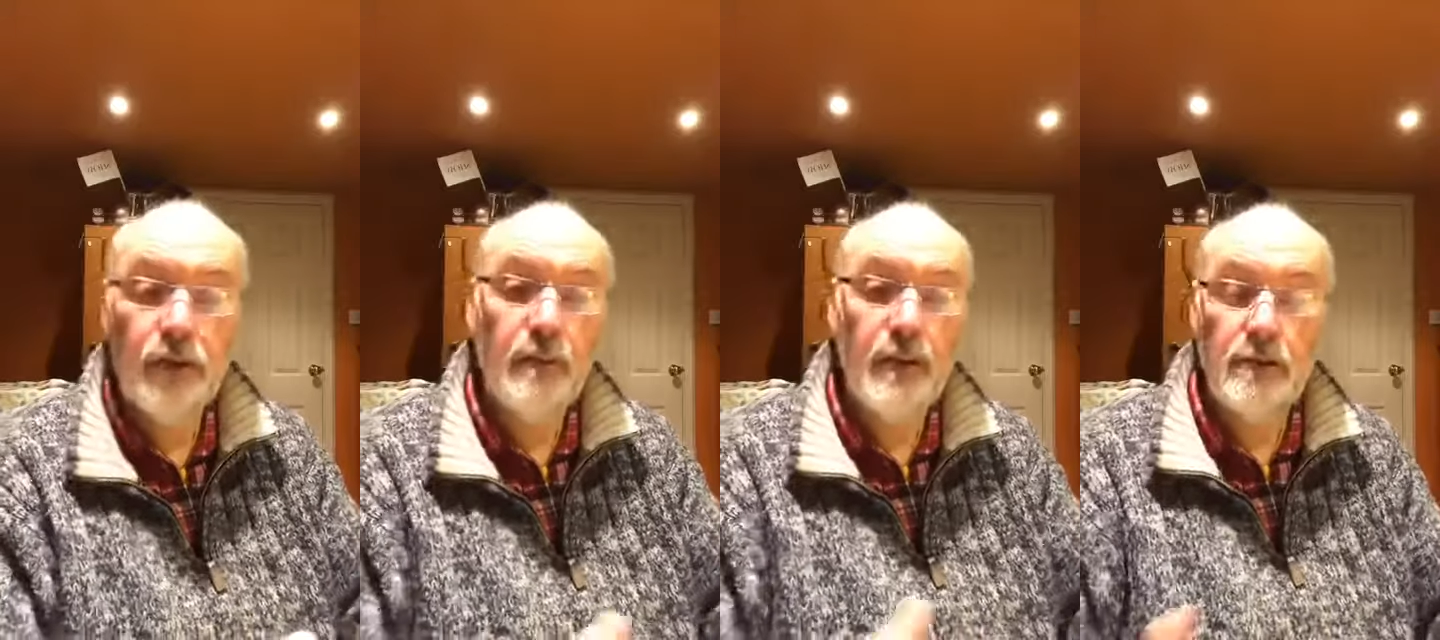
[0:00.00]

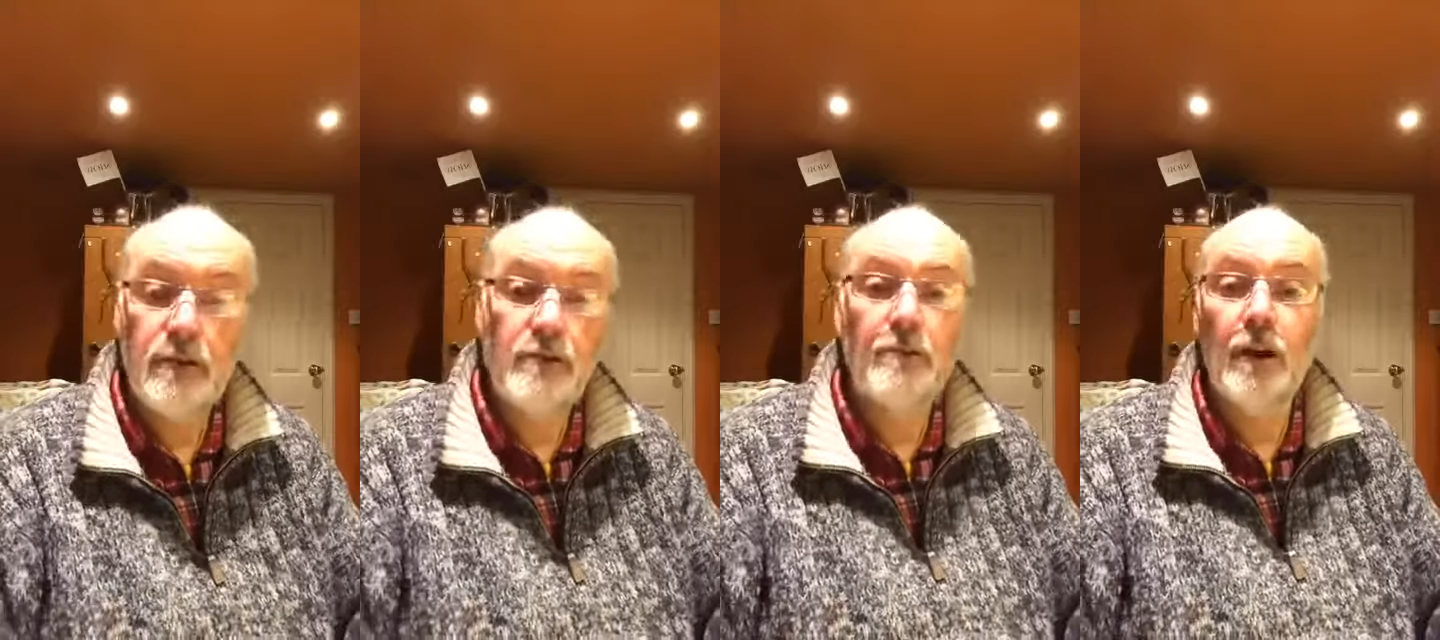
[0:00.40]
in the
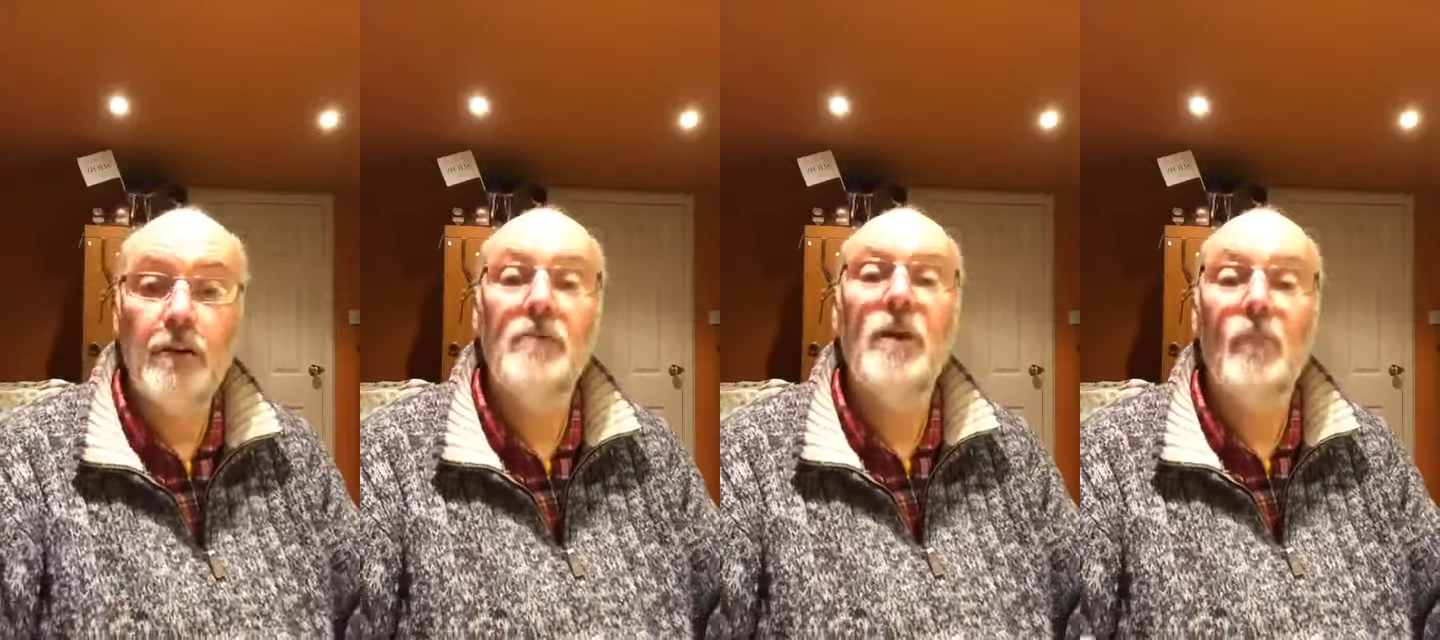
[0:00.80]
business who
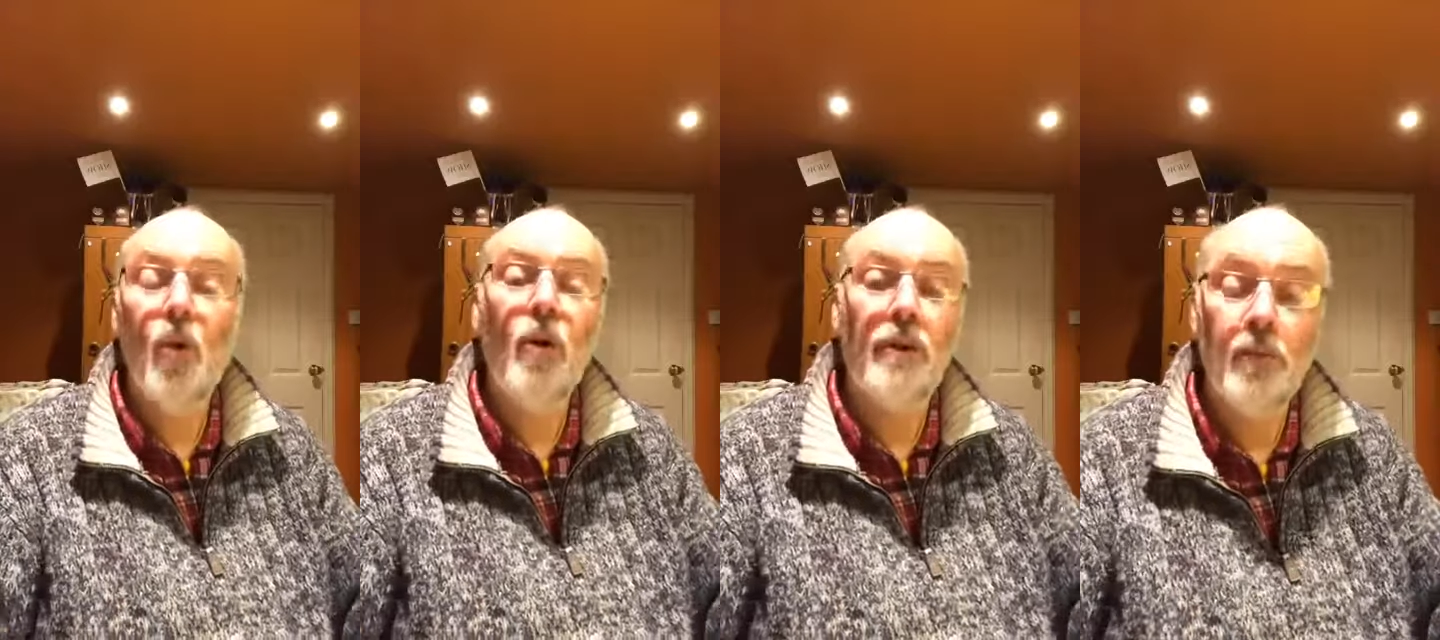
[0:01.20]
are
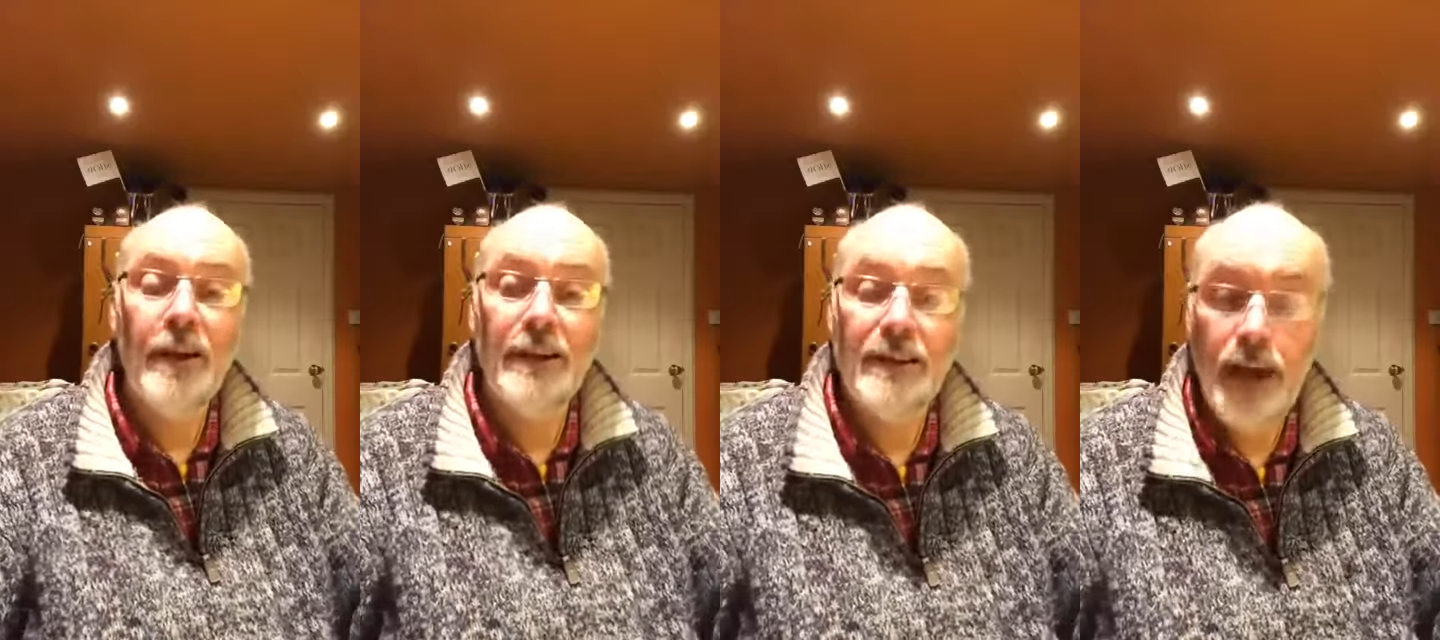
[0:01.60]
more than
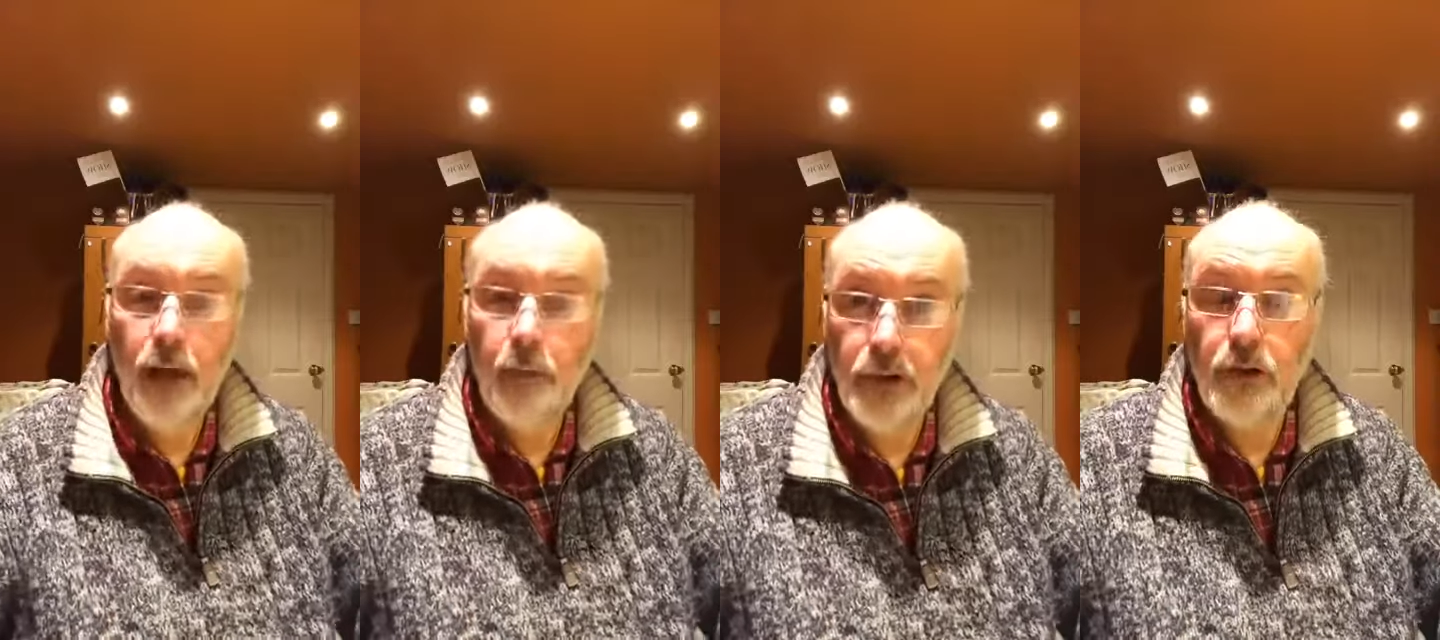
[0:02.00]
willing to
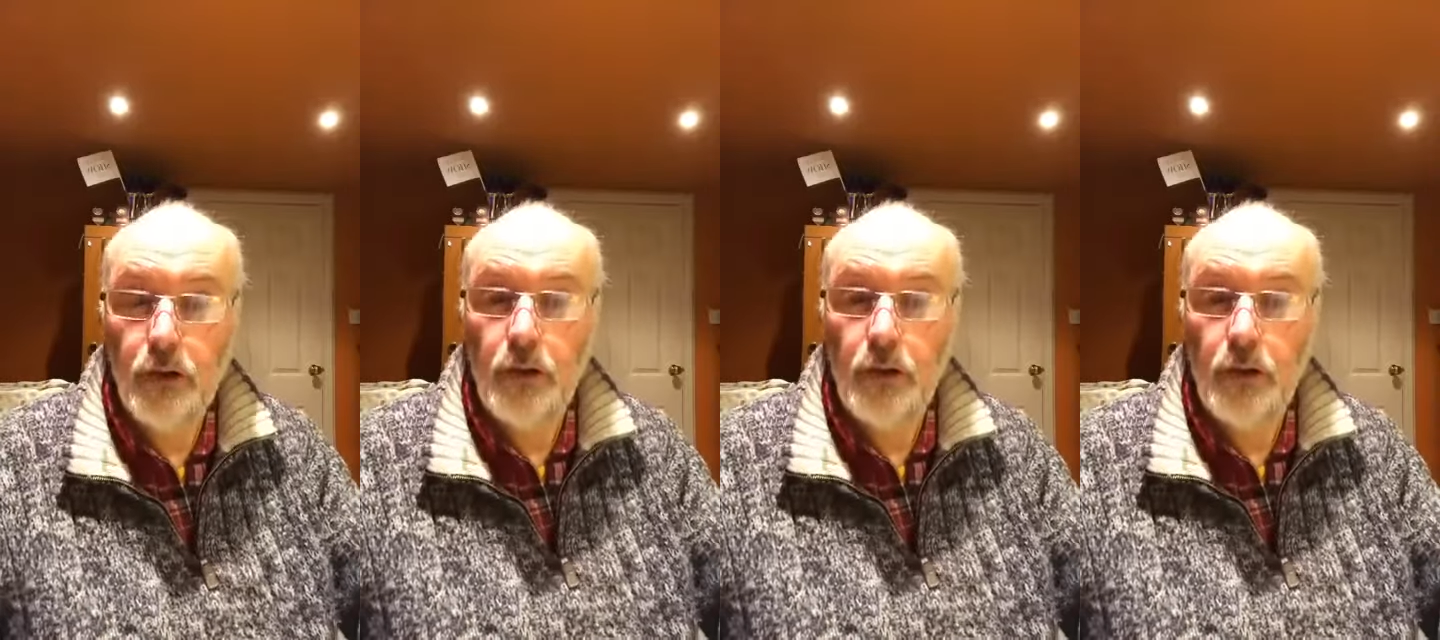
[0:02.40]
help you,